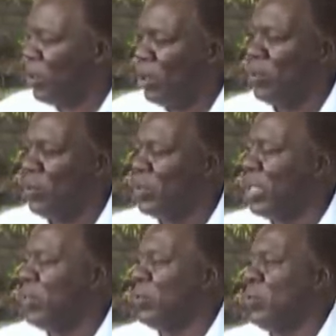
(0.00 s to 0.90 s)
and all of those
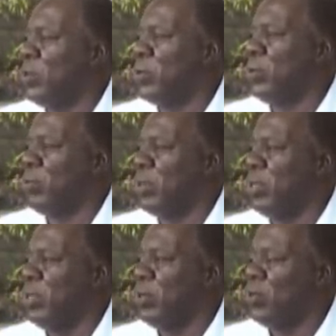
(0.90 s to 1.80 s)
guys who worked with me.
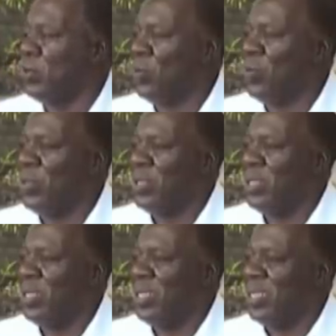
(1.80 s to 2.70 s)
You know,
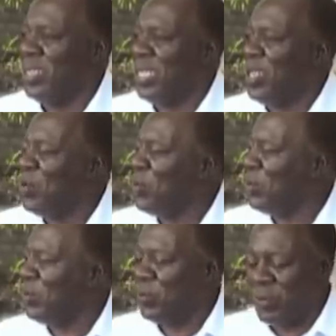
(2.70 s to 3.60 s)
they,
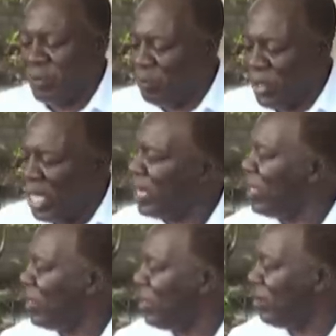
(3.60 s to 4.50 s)
we
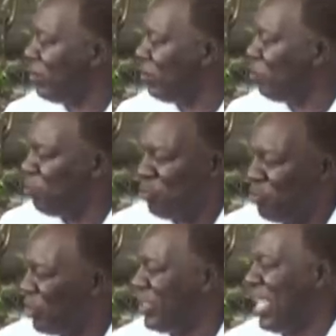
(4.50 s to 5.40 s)
had it
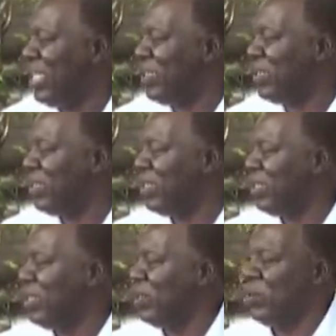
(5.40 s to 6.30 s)
precise.
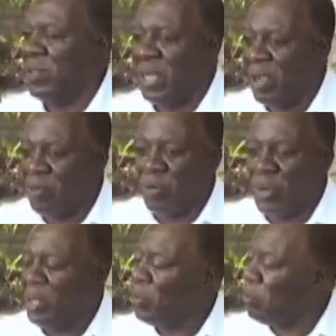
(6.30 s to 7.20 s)
Every
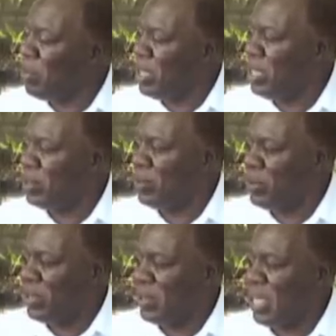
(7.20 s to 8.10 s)
week we meet,
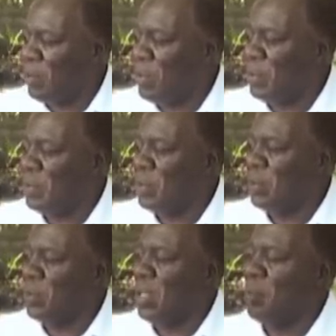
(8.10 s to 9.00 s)
we decide what was
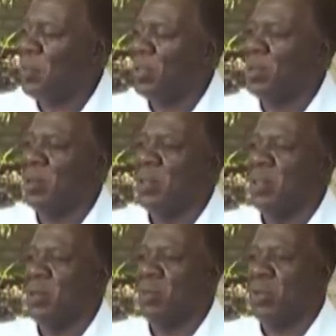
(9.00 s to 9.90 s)
going to happen,
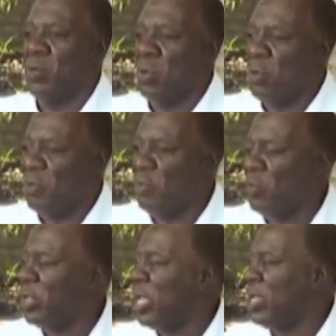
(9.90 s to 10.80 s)
we do our
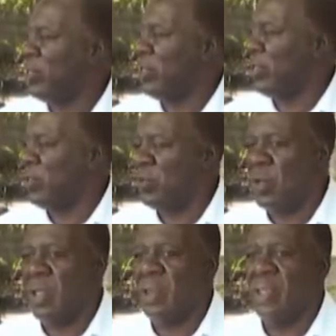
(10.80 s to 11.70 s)
forecasting and
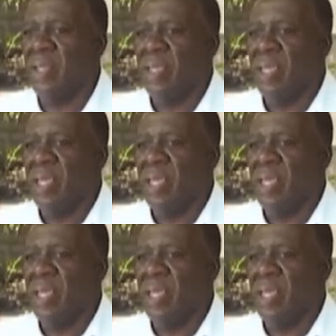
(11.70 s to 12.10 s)
so on.